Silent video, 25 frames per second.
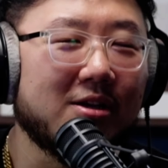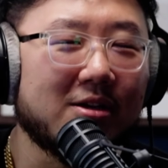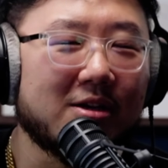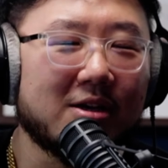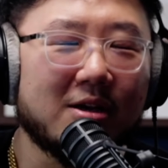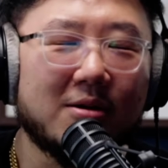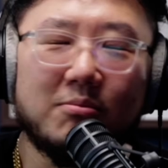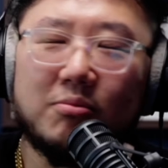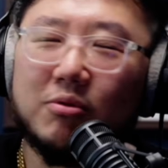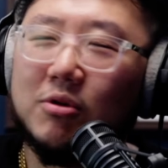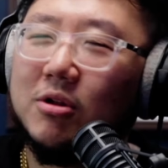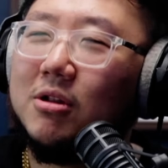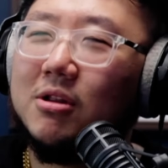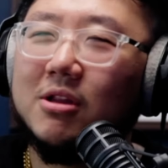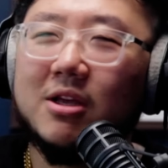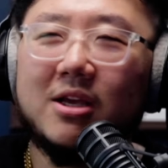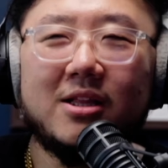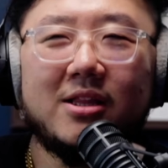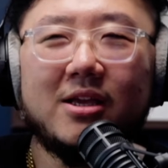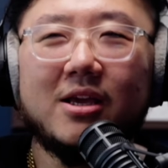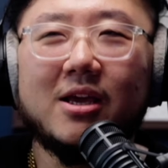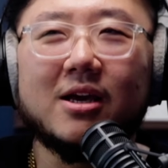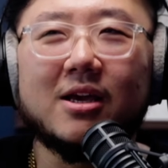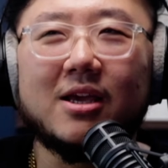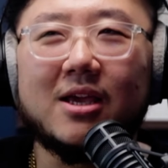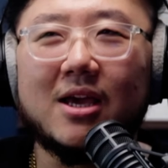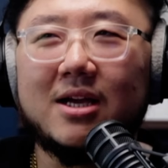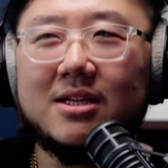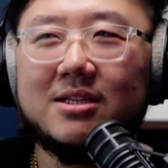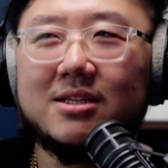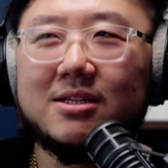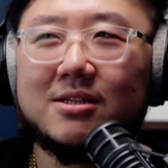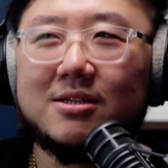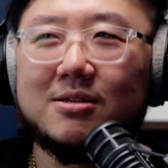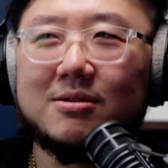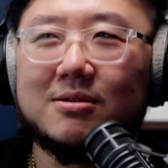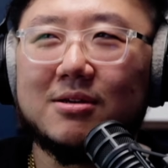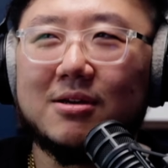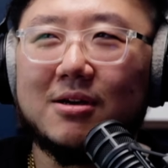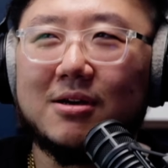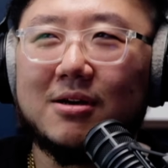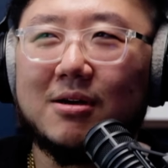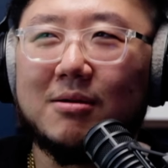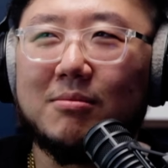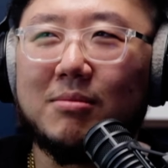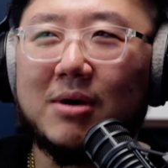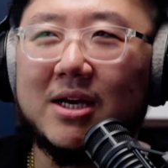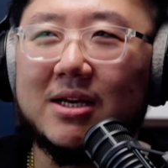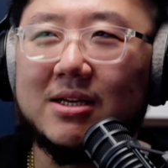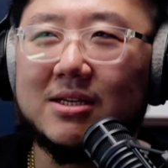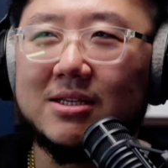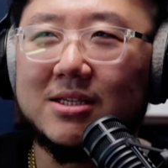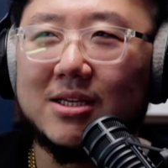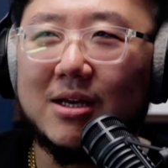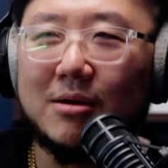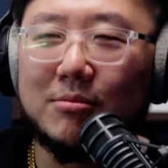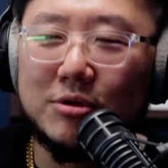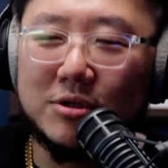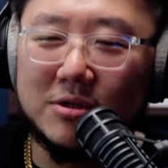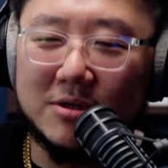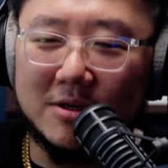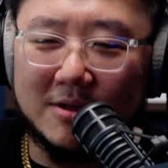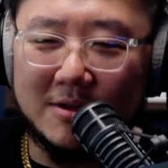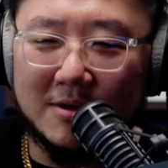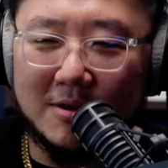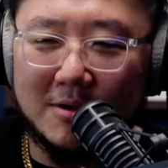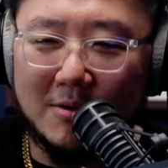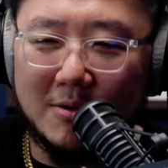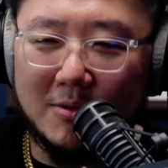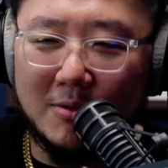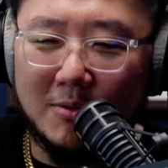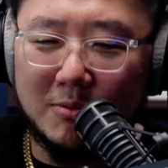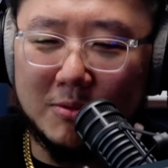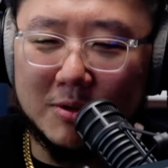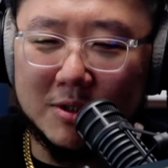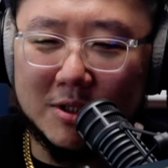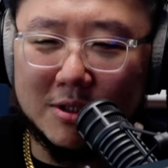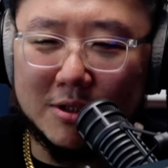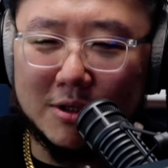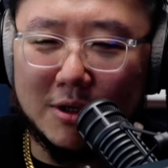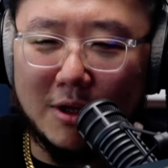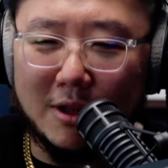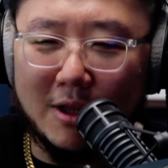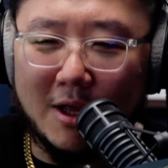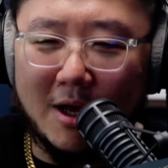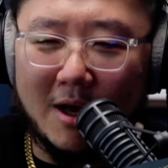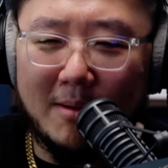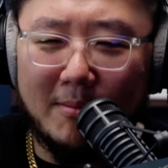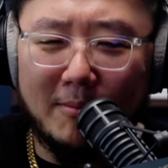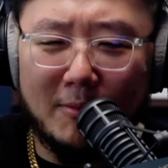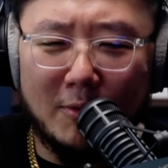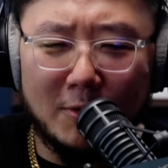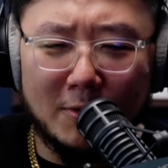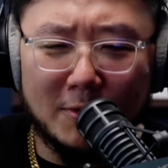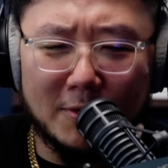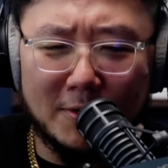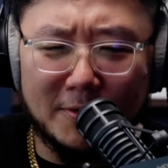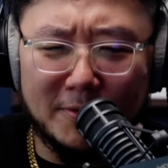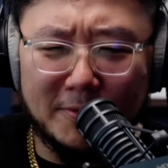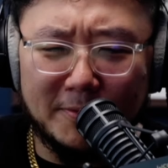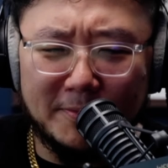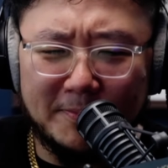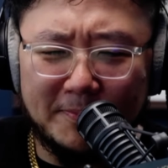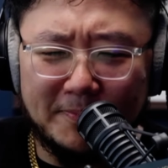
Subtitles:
completely against my assumption, it was a lot more